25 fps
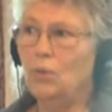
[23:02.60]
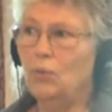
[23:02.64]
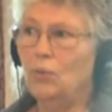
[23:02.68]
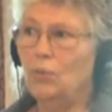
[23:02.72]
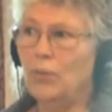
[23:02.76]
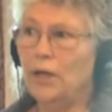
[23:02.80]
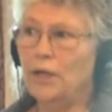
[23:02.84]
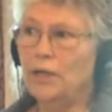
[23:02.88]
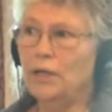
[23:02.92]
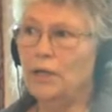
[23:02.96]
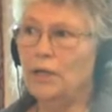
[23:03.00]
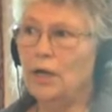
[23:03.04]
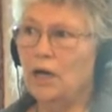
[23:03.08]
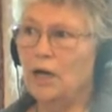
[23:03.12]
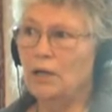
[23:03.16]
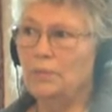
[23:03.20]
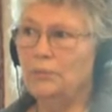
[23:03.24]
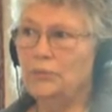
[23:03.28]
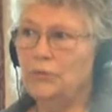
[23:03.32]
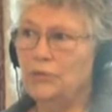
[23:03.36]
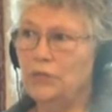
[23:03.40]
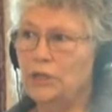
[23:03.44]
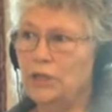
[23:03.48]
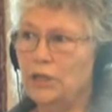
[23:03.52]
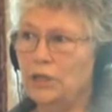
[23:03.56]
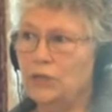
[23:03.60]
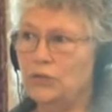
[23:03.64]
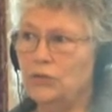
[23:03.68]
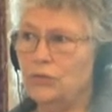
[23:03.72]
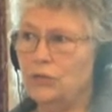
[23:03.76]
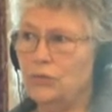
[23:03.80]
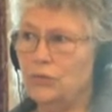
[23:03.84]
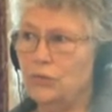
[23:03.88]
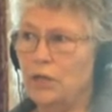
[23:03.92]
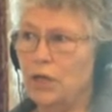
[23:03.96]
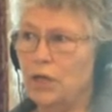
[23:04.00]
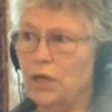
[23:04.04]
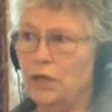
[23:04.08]
When Abdullah
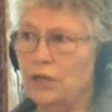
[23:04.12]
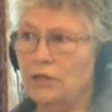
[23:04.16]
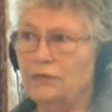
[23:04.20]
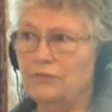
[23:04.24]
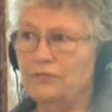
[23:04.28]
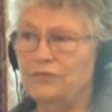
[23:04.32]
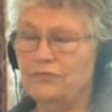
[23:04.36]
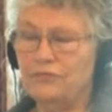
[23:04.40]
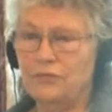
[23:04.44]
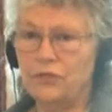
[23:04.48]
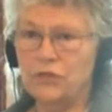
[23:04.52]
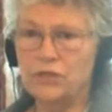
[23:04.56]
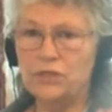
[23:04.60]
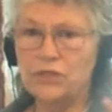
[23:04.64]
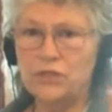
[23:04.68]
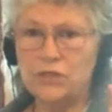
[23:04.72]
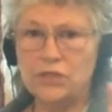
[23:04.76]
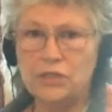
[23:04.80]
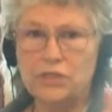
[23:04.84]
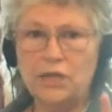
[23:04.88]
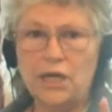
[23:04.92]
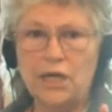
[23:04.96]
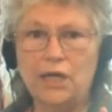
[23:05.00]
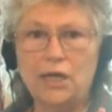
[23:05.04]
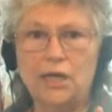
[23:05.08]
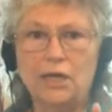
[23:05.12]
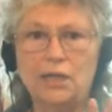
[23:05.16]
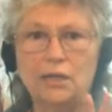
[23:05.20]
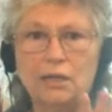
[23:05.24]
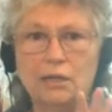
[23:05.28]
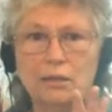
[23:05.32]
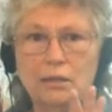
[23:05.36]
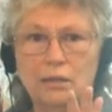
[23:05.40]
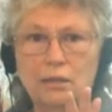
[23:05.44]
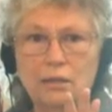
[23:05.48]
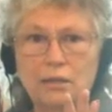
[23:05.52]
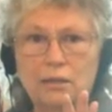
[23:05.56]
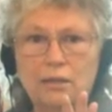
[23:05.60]
Quran first
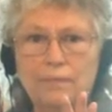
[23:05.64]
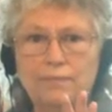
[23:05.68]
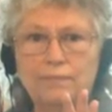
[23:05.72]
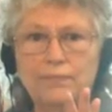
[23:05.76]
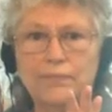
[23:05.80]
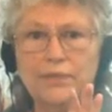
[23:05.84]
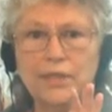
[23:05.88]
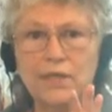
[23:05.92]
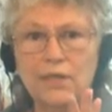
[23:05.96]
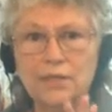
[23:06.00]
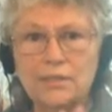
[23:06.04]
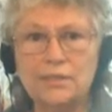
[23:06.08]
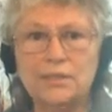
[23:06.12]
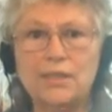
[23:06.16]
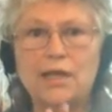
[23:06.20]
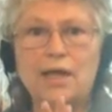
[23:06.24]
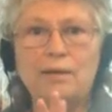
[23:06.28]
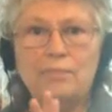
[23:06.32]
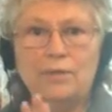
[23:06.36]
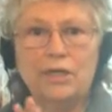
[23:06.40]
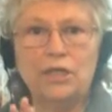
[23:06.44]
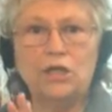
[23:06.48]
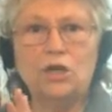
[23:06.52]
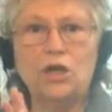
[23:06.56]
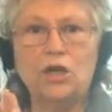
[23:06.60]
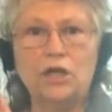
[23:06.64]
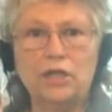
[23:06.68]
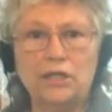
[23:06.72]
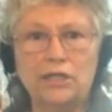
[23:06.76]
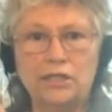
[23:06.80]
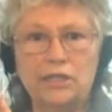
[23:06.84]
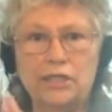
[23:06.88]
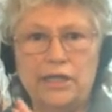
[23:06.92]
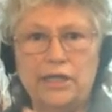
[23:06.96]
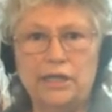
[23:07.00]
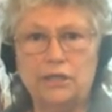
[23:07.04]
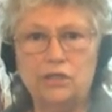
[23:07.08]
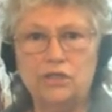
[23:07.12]
studied Islamic
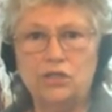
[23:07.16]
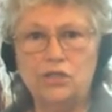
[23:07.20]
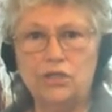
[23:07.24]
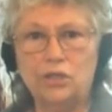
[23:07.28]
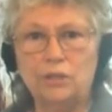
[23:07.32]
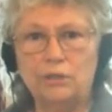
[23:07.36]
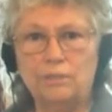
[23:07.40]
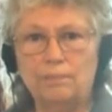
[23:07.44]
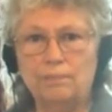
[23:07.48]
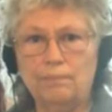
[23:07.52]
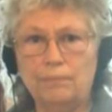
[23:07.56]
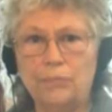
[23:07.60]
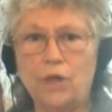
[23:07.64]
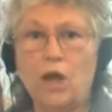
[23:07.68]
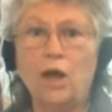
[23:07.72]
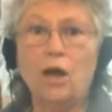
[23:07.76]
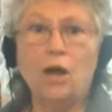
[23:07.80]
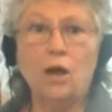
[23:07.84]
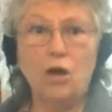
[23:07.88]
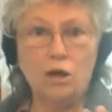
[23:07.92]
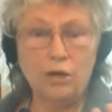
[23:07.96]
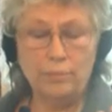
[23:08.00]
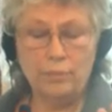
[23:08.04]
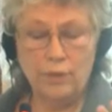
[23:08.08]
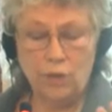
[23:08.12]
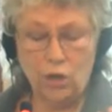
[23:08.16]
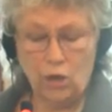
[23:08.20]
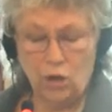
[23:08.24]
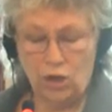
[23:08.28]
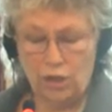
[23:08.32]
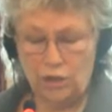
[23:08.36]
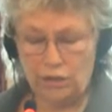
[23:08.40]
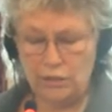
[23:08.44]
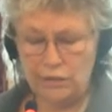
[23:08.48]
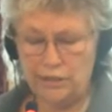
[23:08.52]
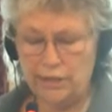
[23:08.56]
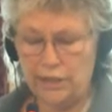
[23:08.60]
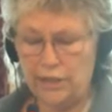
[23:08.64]
architecture, Ottoman
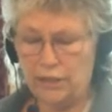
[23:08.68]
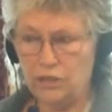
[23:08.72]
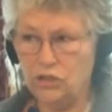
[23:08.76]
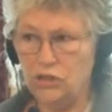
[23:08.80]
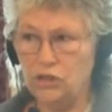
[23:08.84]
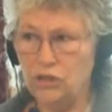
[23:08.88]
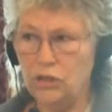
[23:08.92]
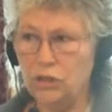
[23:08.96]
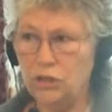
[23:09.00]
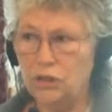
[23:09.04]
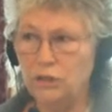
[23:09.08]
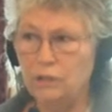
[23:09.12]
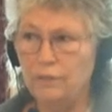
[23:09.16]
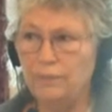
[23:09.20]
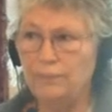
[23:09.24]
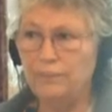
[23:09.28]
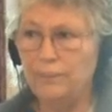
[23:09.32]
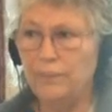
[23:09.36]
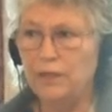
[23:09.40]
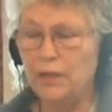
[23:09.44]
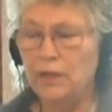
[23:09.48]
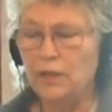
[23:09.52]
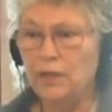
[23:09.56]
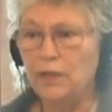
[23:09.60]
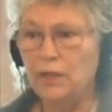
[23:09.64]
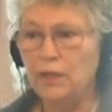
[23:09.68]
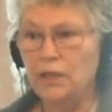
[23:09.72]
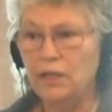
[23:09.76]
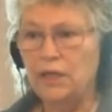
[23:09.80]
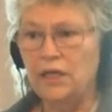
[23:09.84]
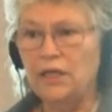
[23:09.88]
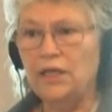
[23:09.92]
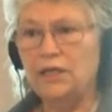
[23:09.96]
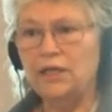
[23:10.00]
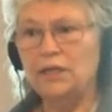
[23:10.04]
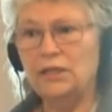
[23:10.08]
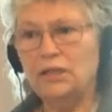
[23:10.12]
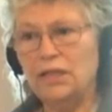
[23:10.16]
architecture,
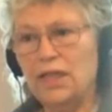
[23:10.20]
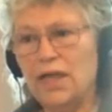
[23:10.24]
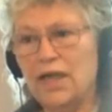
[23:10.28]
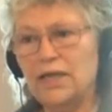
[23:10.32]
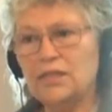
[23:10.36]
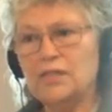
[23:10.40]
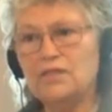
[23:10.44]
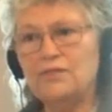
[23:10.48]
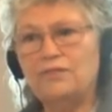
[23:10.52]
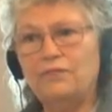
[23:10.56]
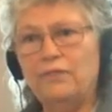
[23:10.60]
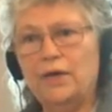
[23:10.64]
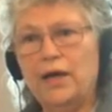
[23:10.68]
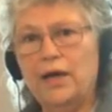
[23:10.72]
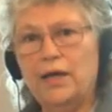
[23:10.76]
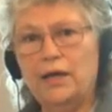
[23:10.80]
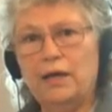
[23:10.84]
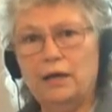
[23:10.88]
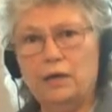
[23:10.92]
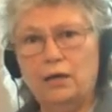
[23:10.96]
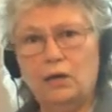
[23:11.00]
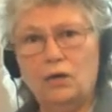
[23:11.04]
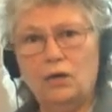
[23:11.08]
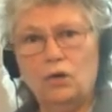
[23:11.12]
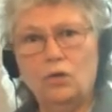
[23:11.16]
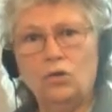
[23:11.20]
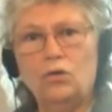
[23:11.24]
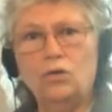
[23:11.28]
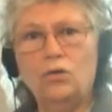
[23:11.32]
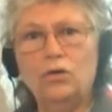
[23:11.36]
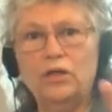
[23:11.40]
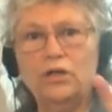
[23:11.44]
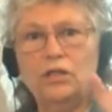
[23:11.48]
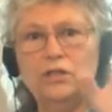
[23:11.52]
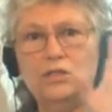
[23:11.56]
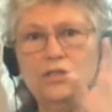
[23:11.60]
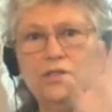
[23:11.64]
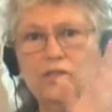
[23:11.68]
he classified it
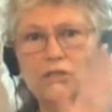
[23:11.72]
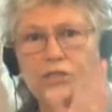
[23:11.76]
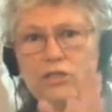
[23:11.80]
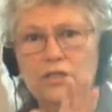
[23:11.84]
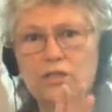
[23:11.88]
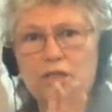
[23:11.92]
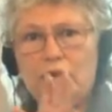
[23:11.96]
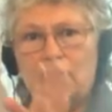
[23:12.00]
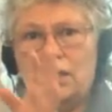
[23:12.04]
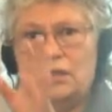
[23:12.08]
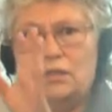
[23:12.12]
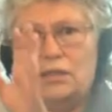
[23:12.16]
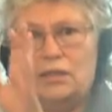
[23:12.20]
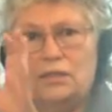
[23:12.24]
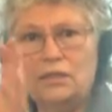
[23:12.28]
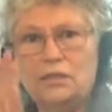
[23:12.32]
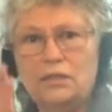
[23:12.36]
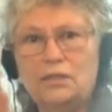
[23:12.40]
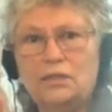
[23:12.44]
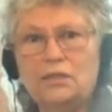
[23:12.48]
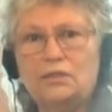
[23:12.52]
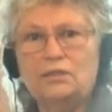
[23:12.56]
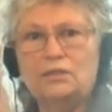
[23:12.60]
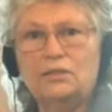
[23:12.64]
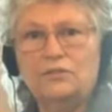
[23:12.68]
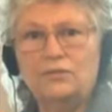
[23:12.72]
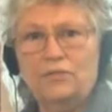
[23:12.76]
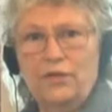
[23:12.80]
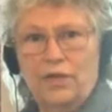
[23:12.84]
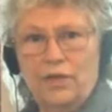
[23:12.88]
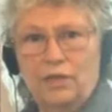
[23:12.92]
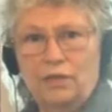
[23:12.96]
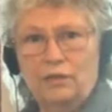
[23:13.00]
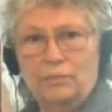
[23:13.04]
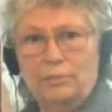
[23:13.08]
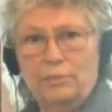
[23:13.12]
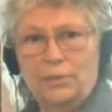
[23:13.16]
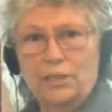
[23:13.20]
according to stylistic
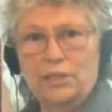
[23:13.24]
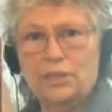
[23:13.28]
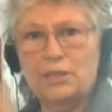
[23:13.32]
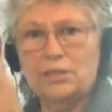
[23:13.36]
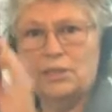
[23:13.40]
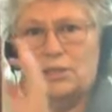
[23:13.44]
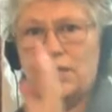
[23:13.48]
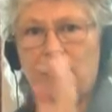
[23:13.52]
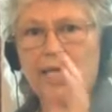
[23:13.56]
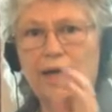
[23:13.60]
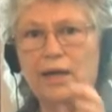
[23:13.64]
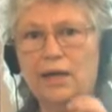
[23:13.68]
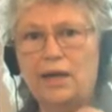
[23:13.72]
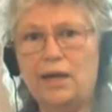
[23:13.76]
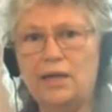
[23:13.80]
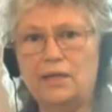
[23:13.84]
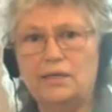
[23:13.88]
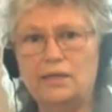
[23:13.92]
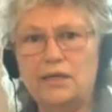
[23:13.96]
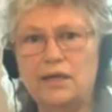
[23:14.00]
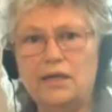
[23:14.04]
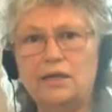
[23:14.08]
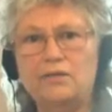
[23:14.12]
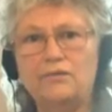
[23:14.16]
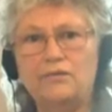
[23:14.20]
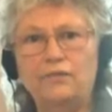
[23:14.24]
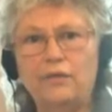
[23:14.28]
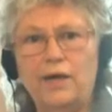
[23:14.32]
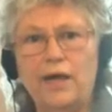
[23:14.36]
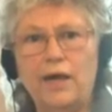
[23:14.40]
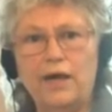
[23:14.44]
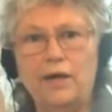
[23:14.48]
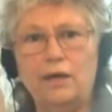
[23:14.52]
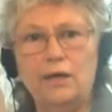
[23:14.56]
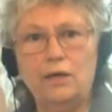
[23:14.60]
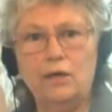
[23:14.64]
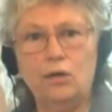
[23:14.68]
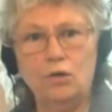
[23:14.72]
developments and
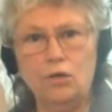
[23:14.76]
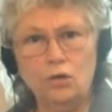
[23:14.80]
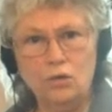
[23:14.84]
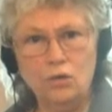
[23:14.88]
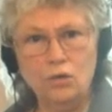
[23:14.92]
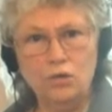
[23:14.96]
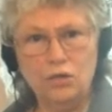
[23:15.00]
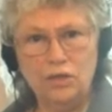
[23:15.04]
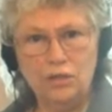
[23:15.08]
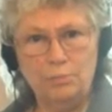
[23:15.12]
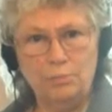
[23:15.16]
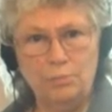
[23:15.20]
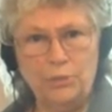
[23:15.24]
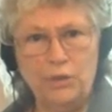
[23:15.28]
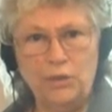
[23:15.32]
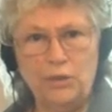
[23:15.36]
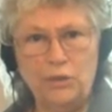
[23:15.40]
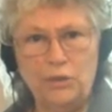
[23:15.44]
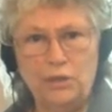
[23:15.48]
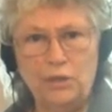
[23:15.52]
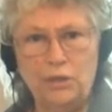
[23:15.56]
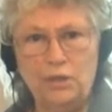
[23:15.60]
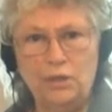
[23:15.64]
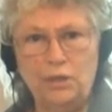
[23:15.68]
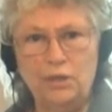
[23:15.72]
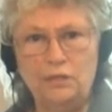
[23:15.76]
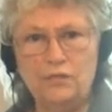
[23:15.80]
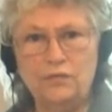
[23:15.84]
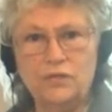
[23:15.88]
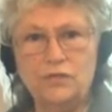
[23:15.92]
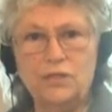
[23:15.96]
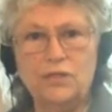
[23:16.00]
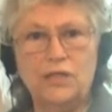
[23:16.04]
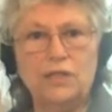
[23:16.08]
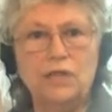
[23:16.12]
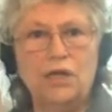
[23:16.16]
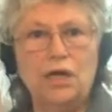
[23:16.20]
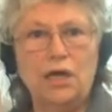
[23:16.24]
identified an early period of
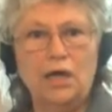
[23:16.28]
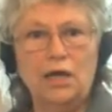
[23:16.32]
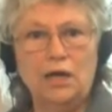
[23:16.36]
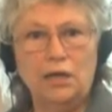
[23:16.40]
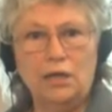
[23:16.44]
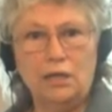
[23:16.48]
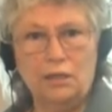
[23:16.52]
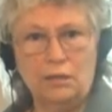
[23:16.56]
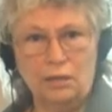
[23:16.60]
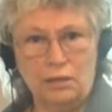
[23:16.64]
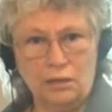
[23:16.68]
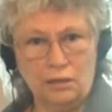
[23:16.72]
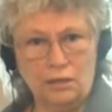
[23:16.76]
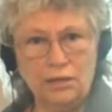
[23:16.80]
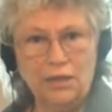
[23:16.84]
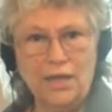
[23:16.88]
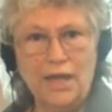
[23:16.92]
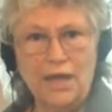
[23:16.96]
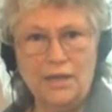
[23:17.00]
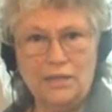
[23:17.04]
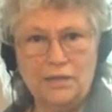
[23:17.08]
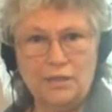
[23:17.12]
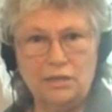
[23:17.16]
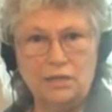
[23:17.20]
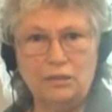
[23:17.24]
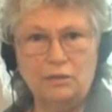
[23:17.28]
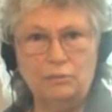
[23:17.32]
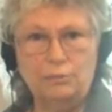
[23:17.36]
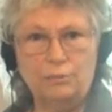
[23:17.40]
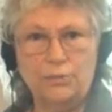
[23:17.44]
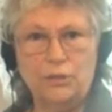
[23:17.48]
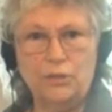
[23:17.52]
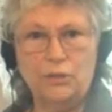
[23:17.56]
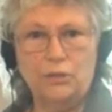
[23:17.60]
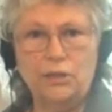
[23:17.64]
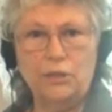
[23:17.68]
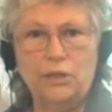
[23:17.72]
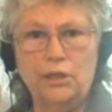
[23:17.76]
Sinan, a classical
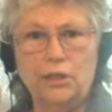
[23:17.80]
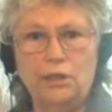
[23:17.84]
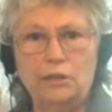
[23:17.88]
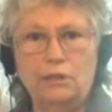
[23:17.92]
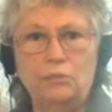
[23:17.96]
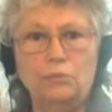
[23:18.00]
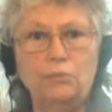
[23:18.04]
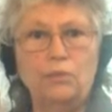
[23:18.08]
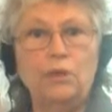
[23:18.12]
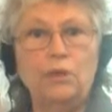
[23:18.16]
period,